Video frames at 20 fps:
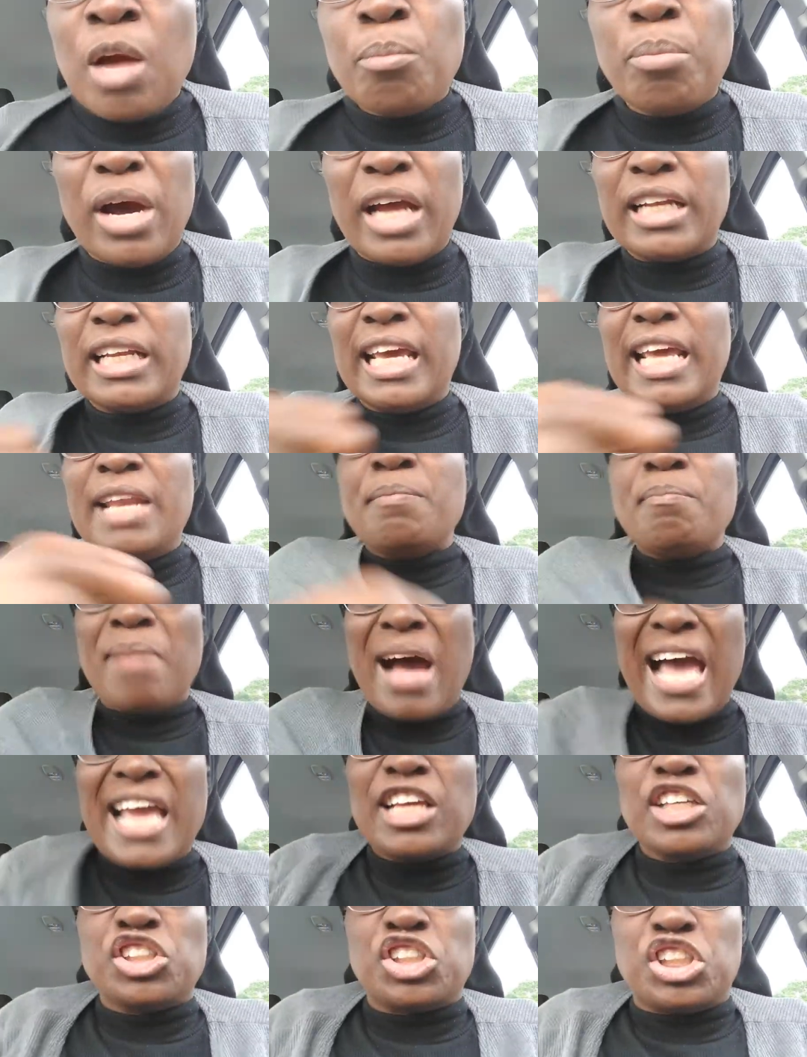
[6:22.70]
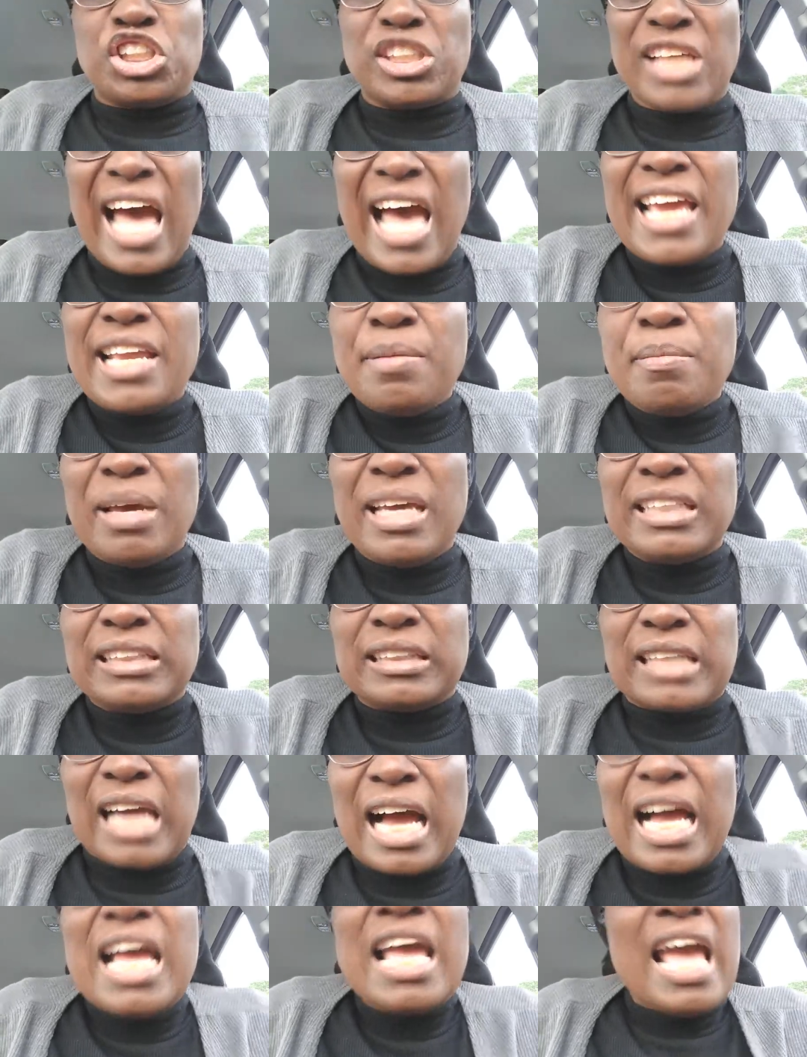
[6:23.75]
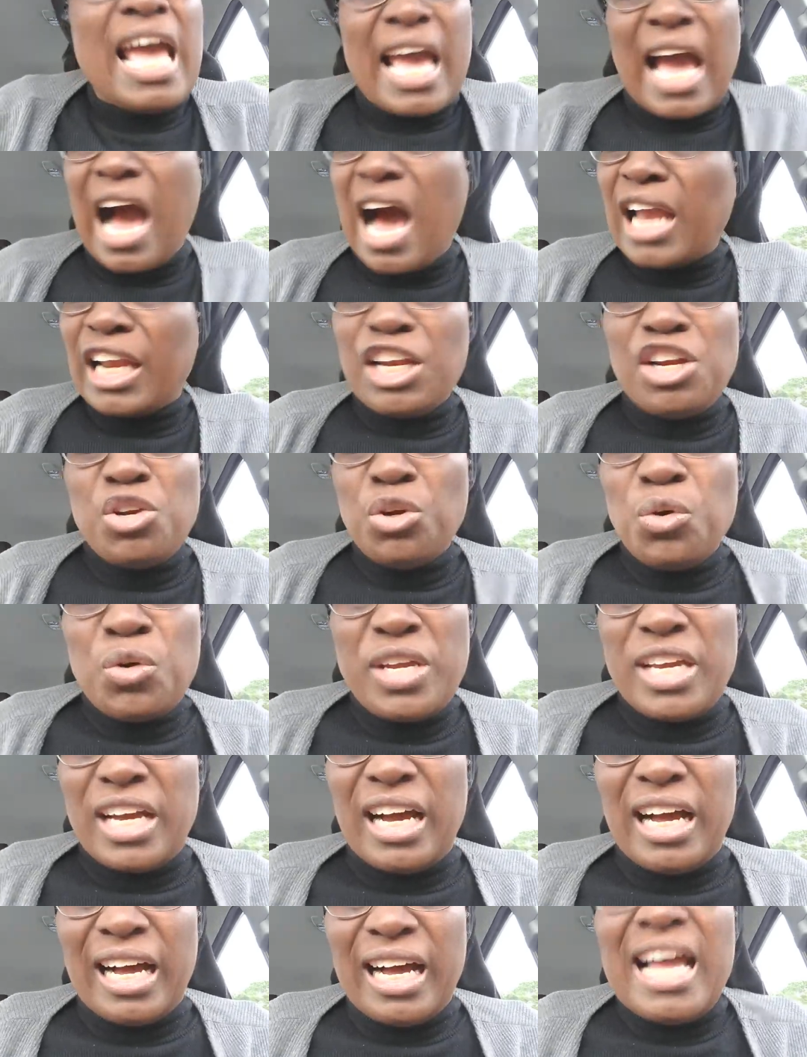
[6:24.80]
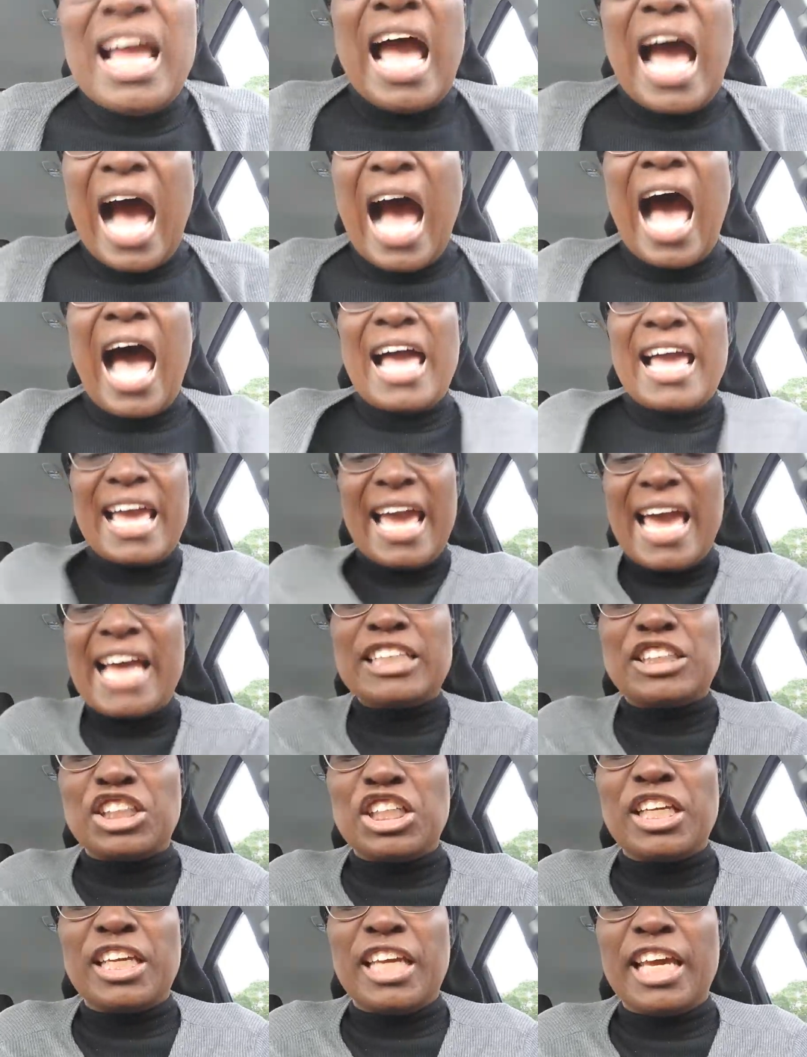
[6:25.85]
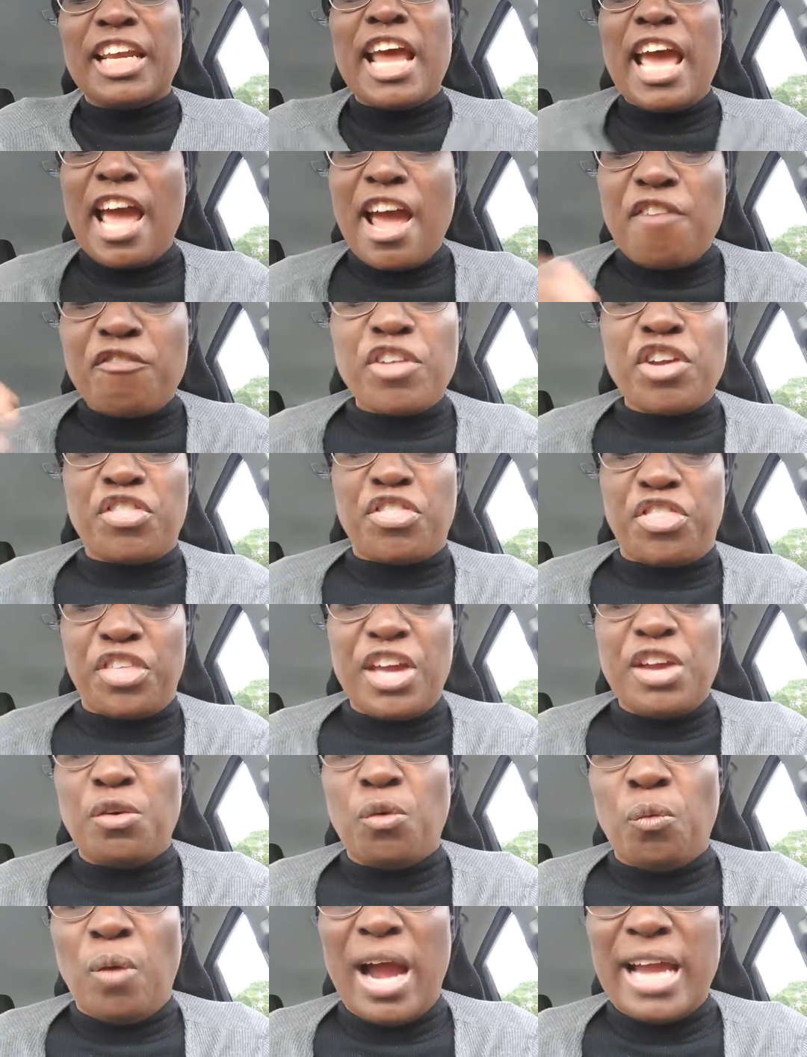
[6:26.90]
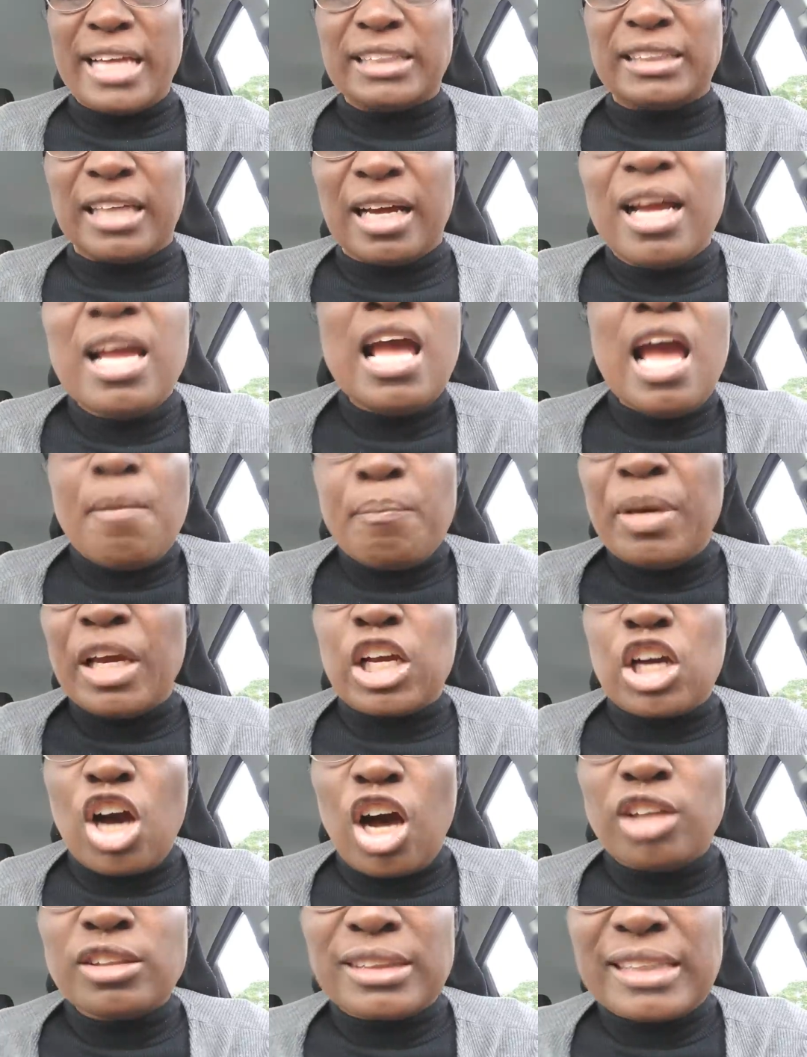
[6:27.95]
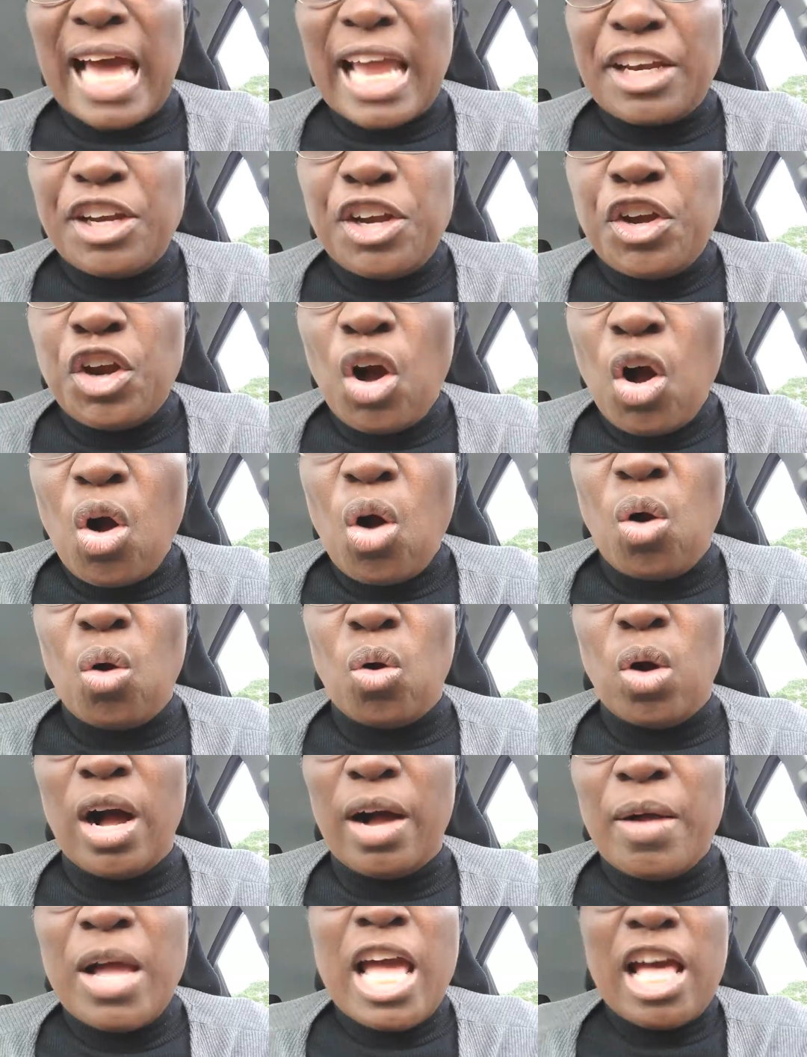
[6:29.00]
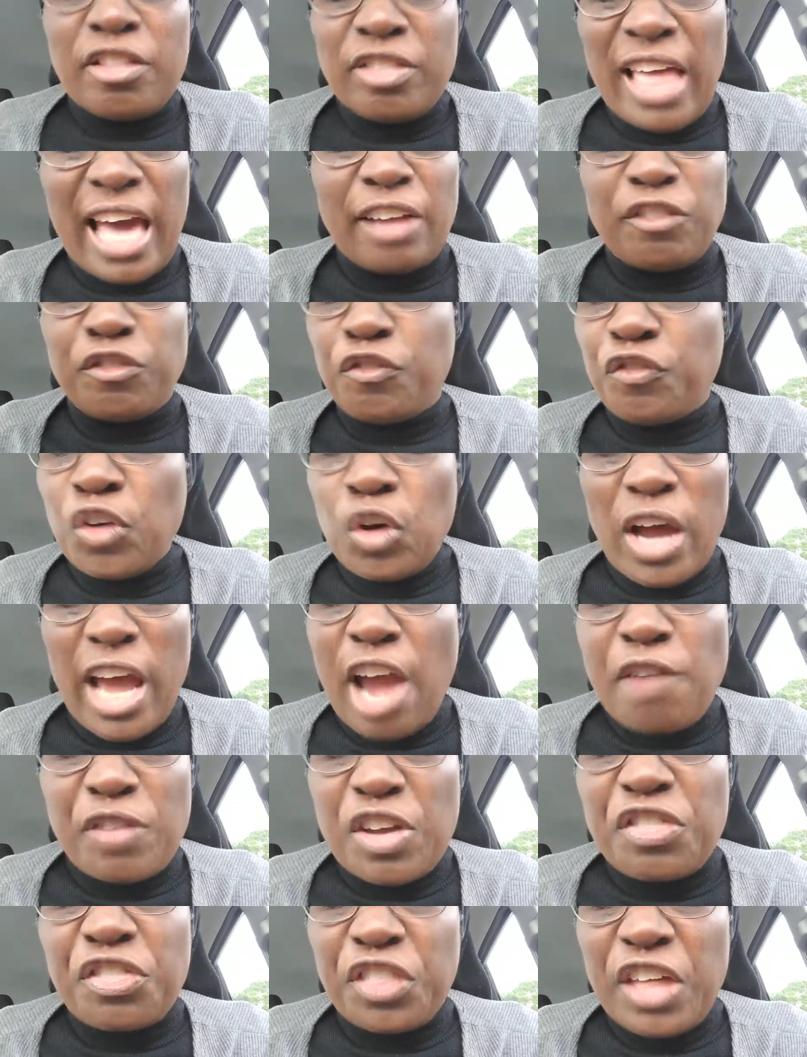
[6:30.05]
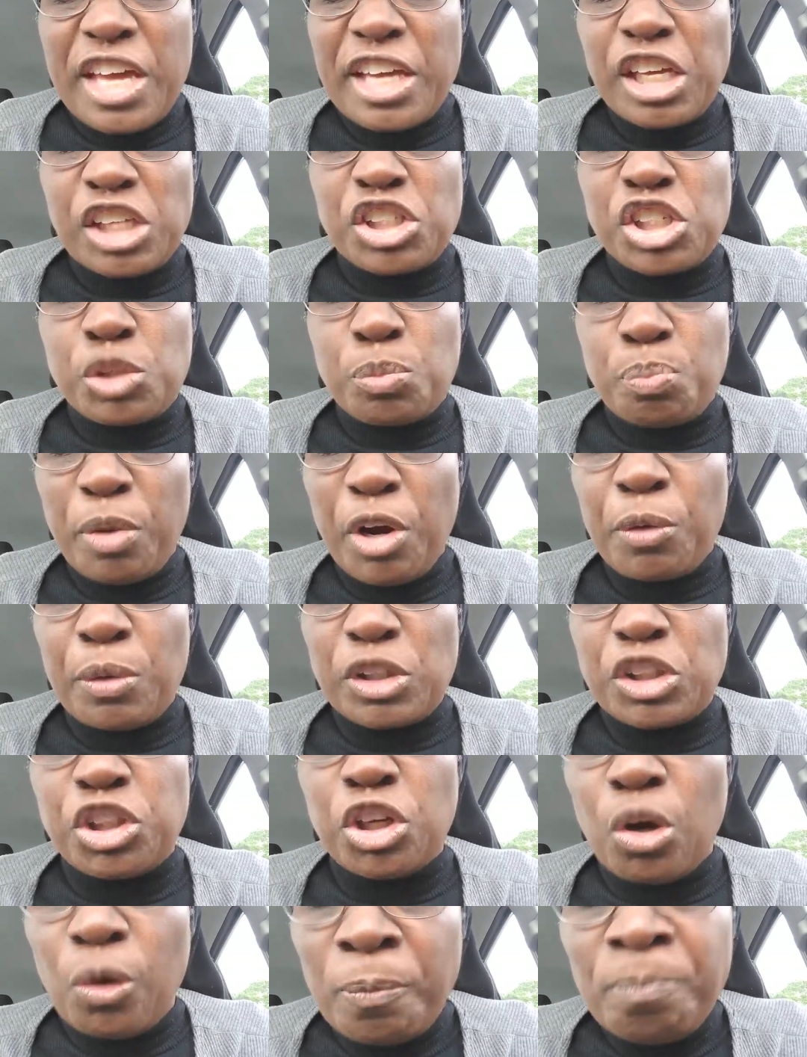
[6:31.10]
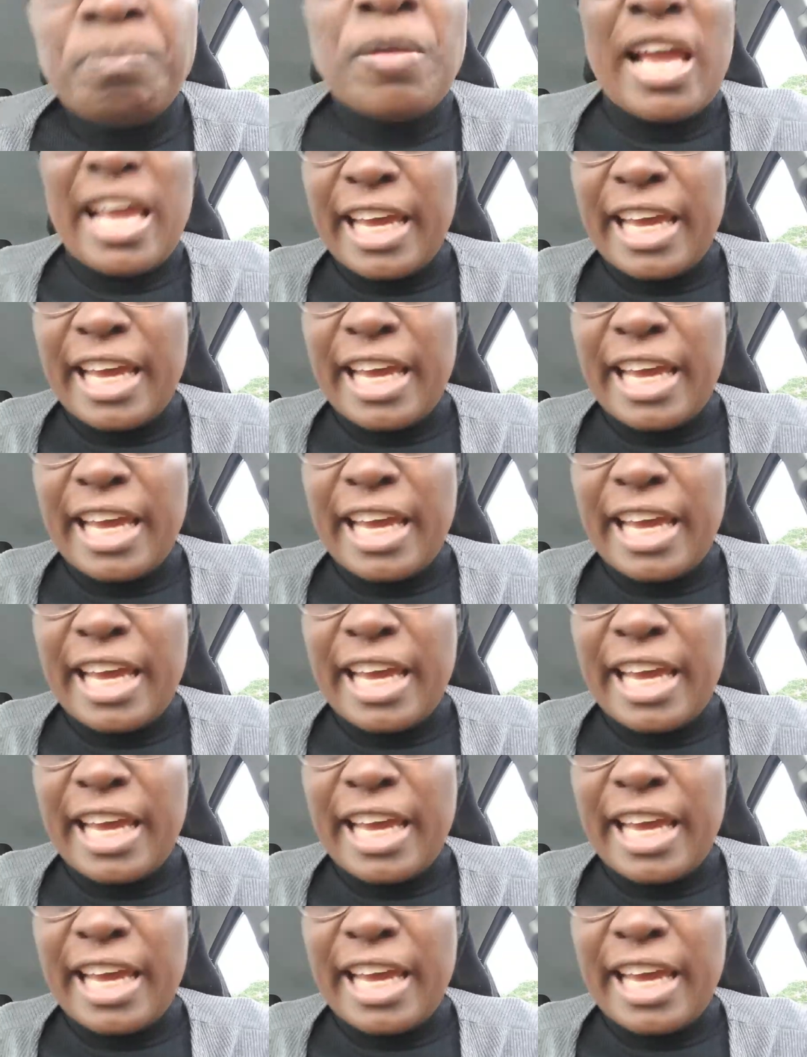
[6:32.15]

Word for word: But in my assignment, uh, hallelujah, I had to get everything right uh, because I know uh, that fo- everything is spiritual.